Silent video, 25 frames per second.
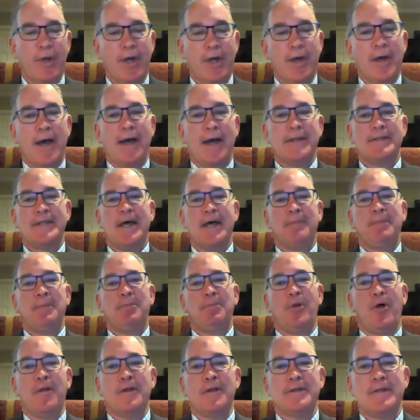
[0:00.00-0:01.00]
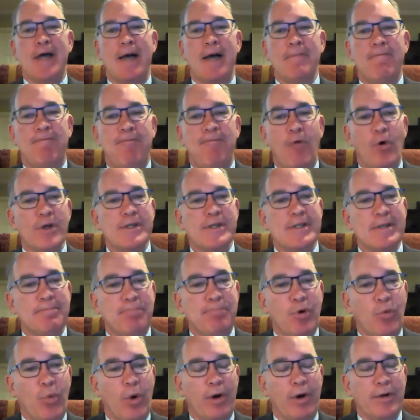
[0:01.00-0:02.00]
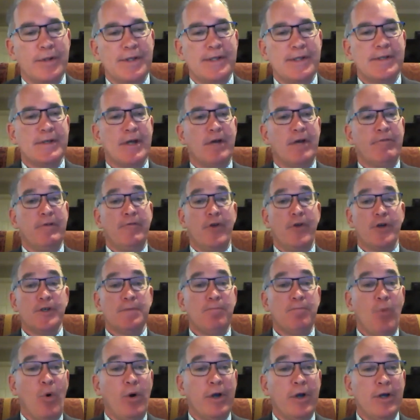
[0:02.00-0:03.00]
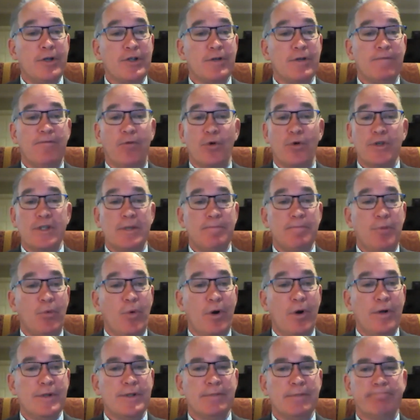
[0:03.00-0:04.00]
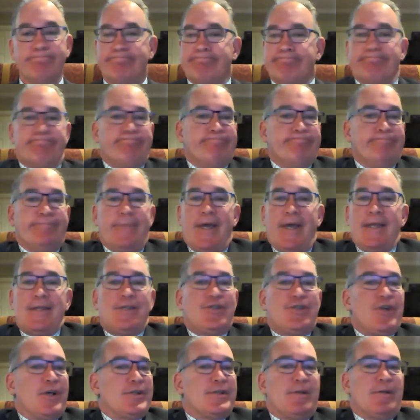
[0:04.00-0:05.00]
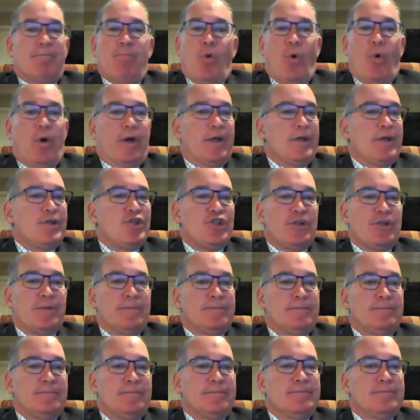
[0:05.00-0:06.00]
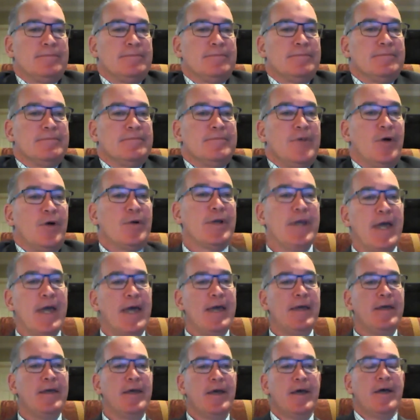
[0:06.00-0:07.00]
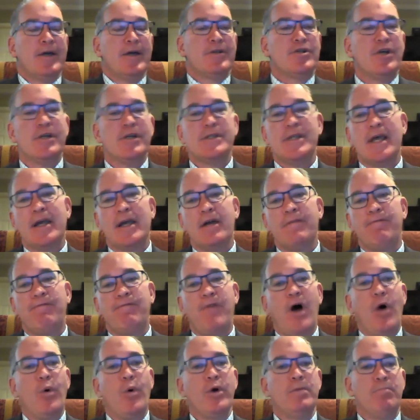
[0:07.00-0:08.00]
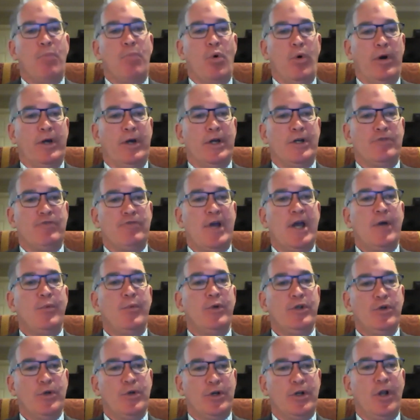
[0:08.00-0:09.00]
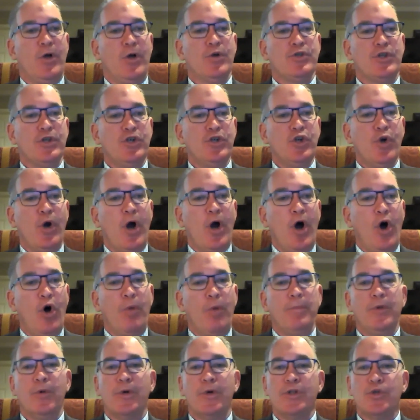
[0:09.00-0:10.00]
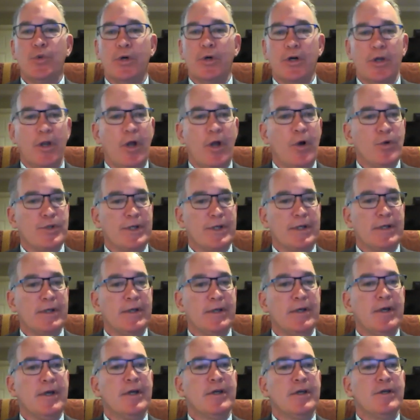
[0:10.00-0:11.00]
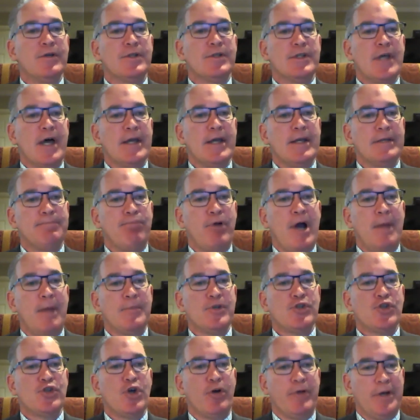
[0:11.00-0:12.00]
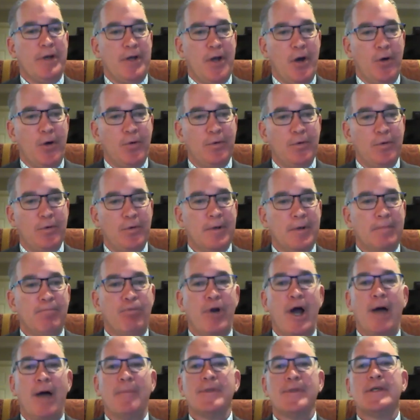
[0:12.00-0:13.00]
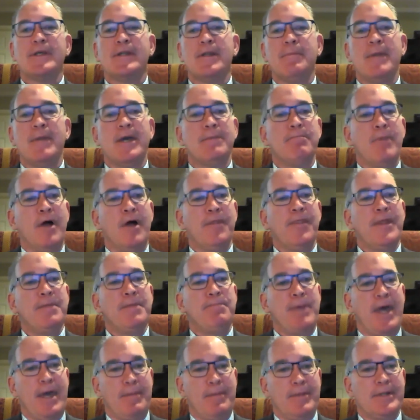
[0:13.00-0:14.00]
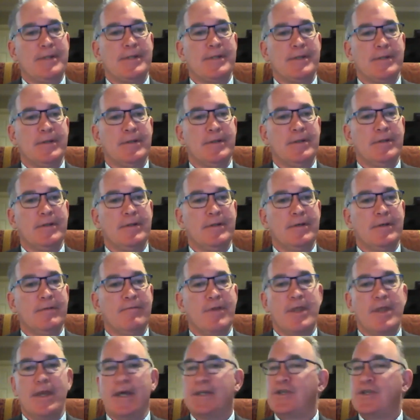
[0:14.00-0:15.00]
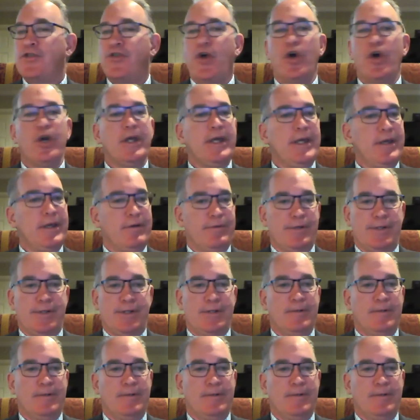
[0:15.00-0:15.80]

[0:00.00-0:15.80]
I tell people all the time, 4 simple words. A reverse mortgage in 4 simple words, it's just a mortgage. Okay? Just like a forward mortgage, right? When you closed in your home, you went to a closing. You signed a promissory note promising to make monthly payments for the next 30 years,